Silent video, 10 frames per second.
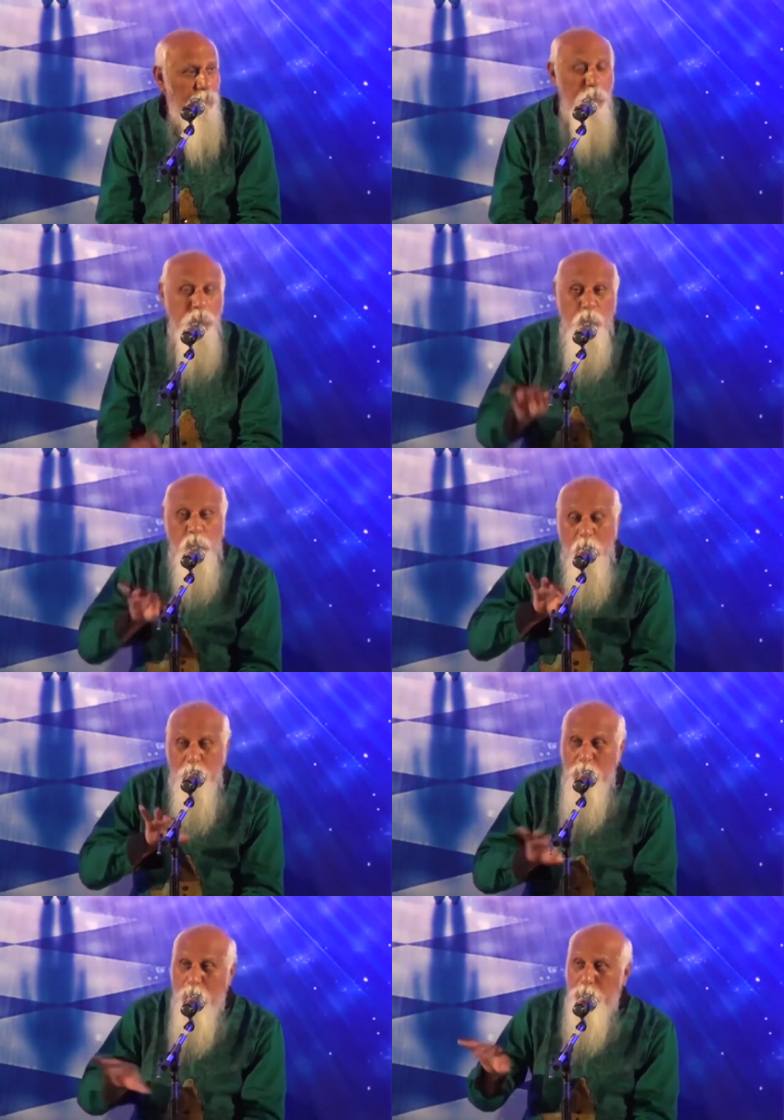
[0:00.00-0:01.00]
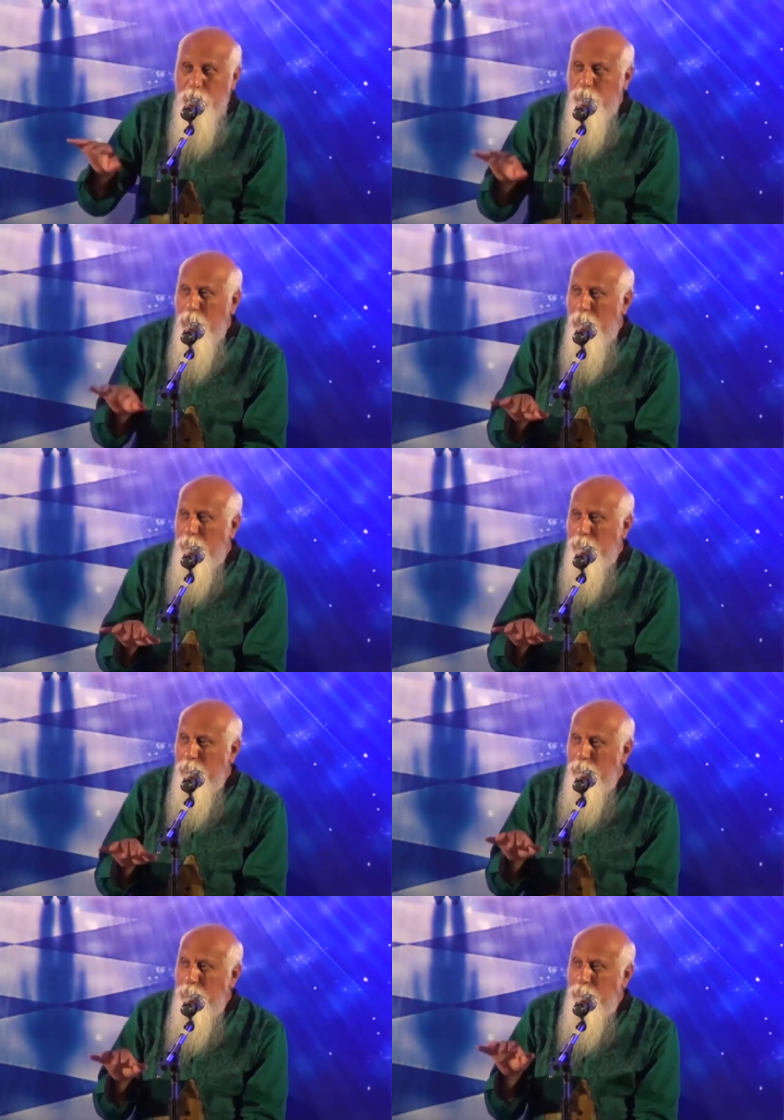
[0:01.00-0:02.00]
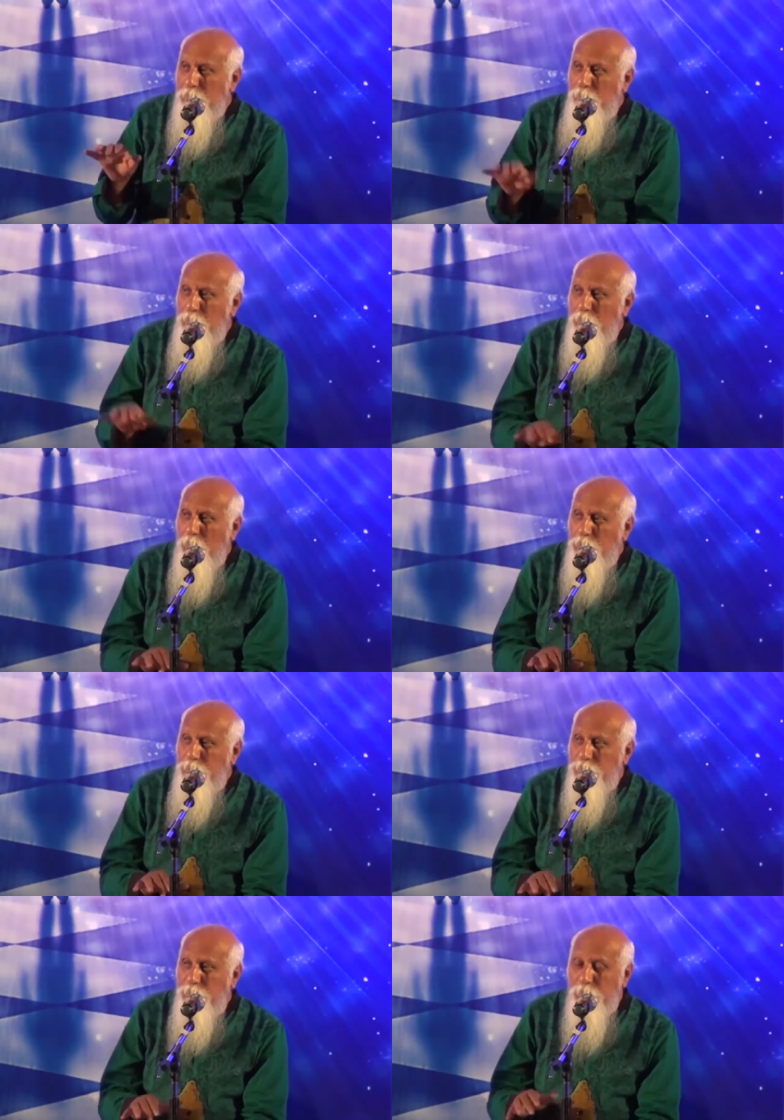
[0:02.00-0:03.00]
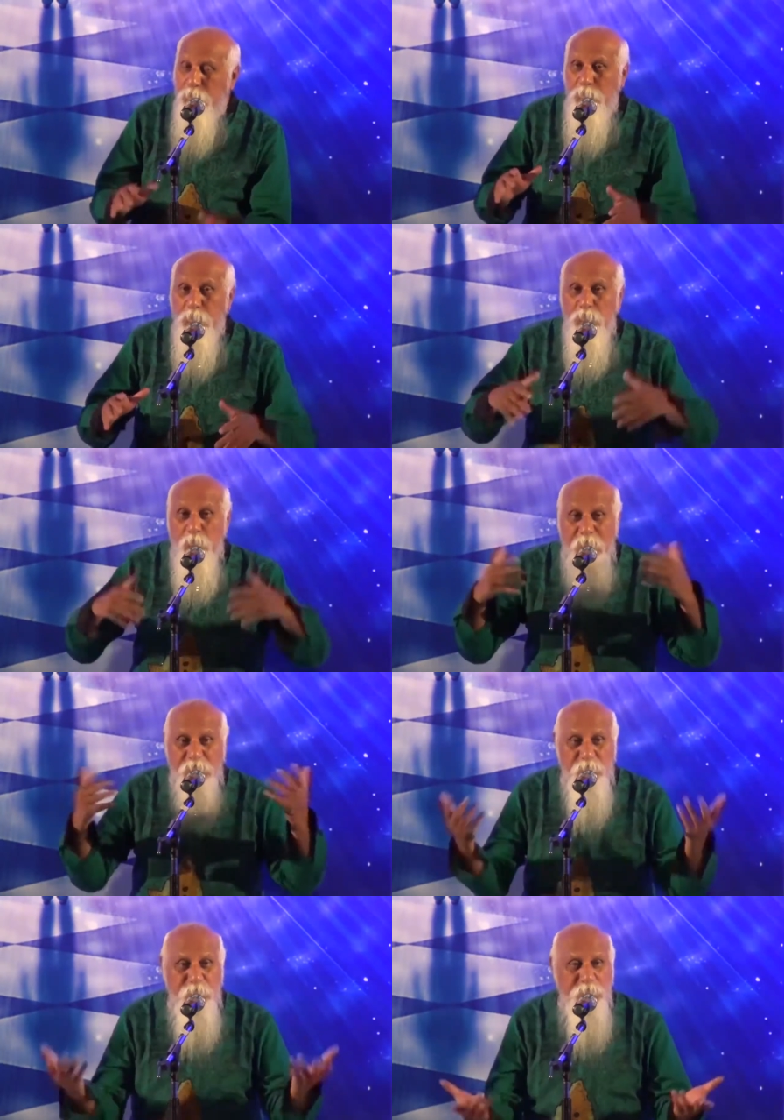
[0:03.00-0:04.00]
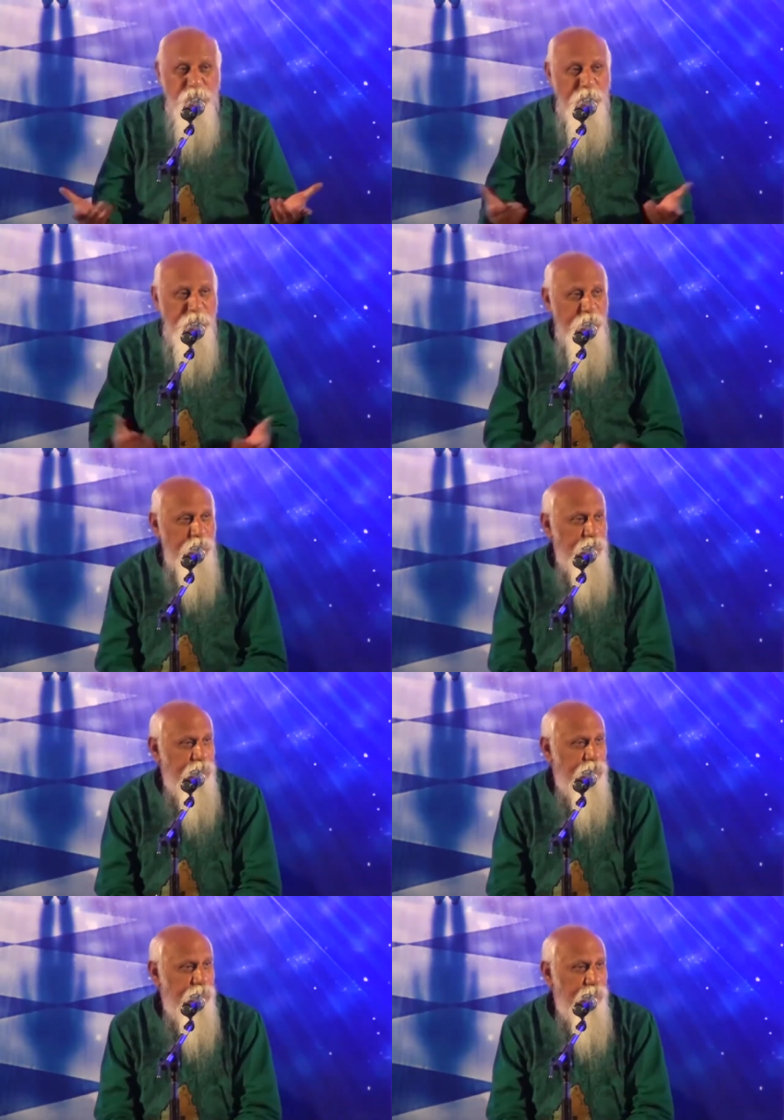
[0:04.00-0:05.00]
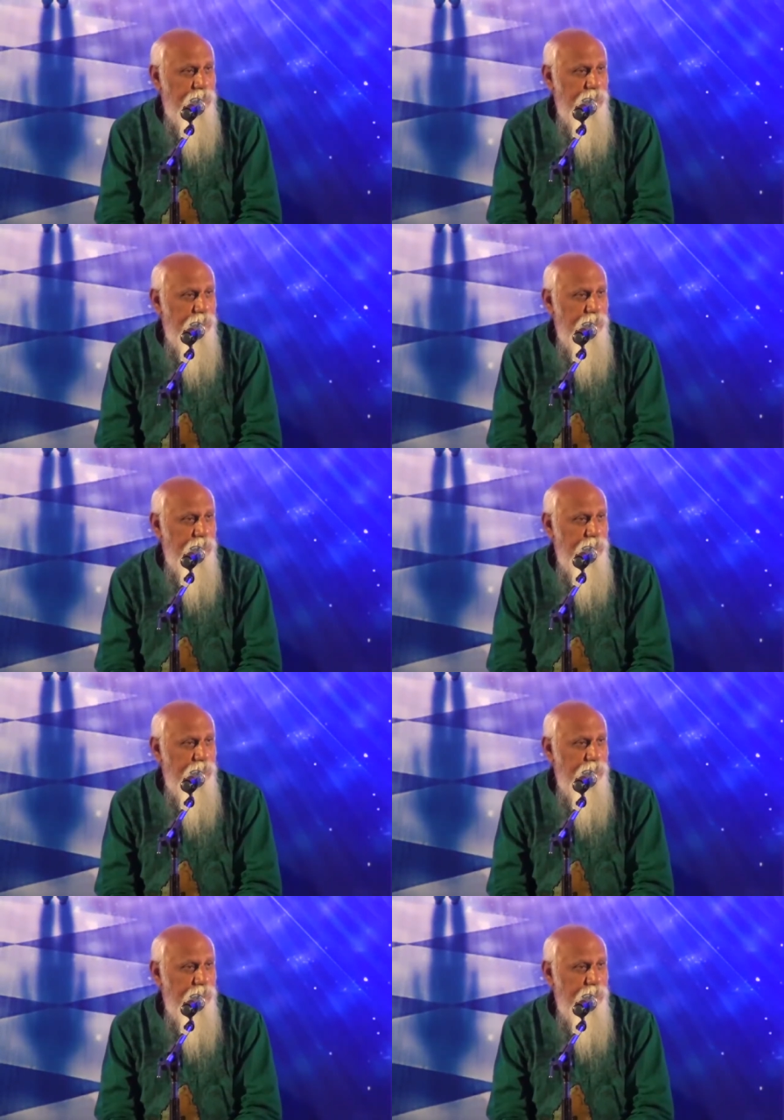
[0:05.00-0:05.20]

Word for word: When you go beyond the thought into the pure consciousness, then you maximize your energies.